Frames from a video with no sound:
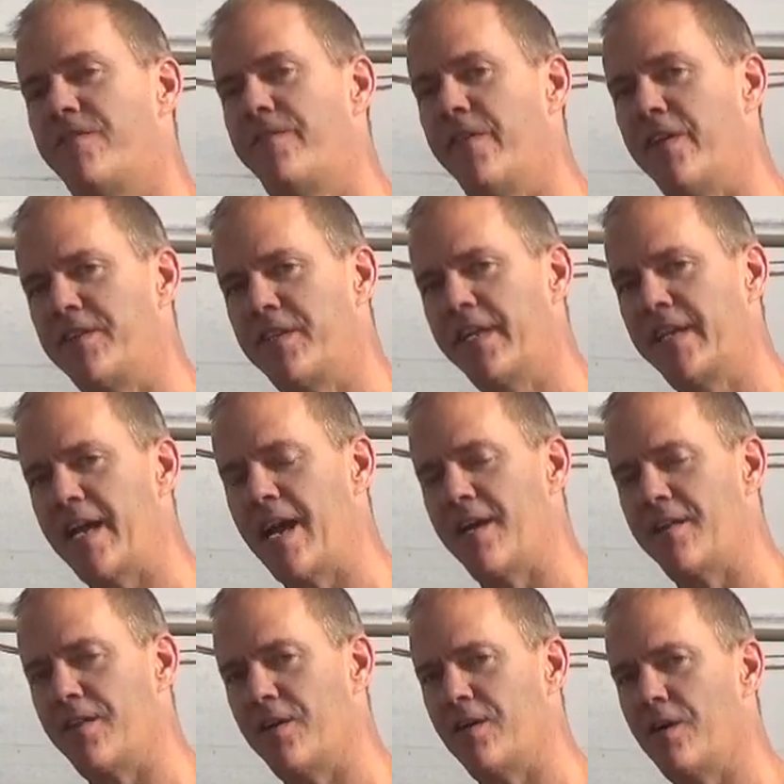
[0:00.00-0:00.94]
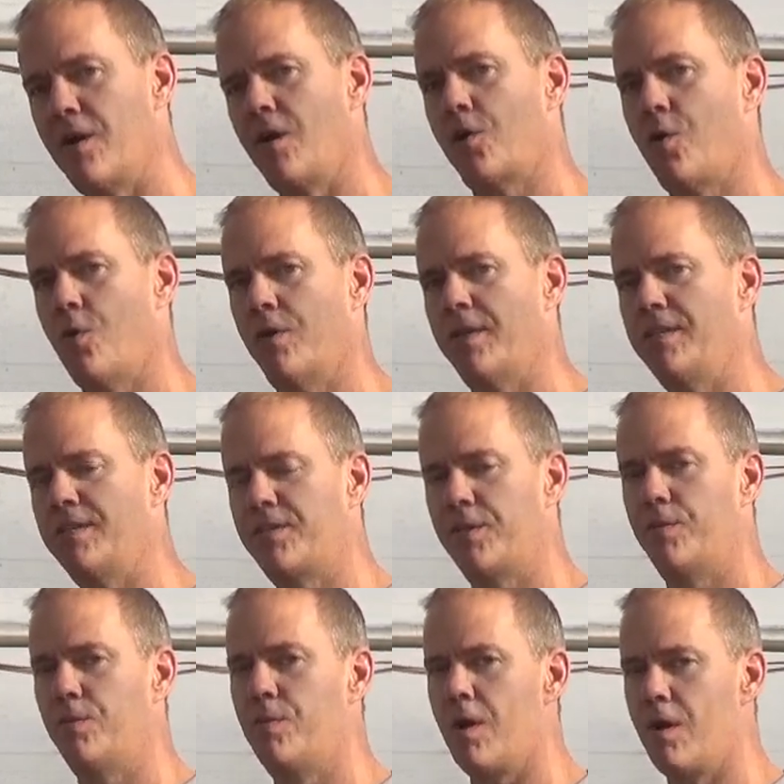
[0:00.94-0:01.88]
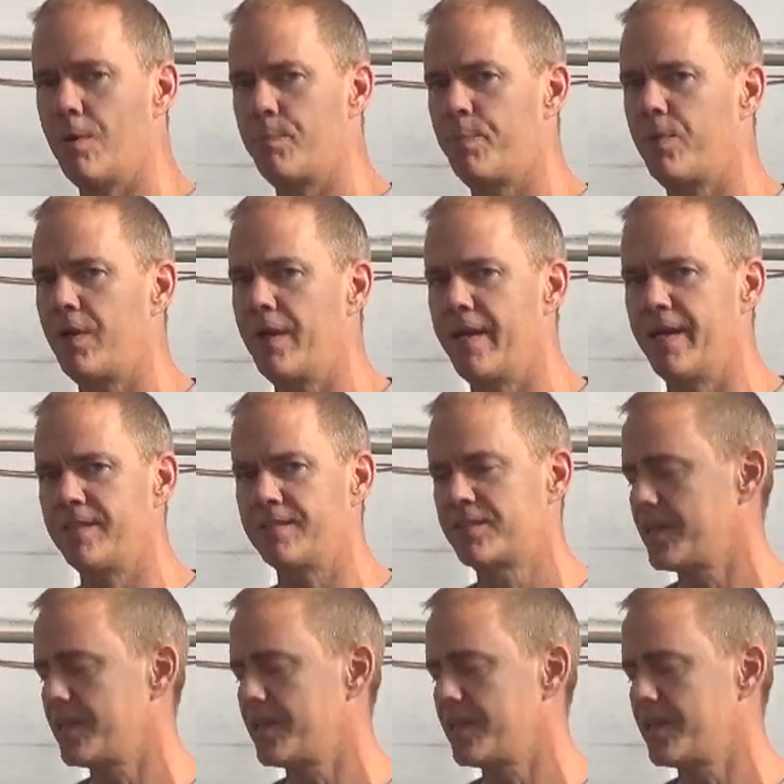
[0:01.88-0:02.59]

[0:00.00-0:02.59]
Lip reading: fit together according to our plan.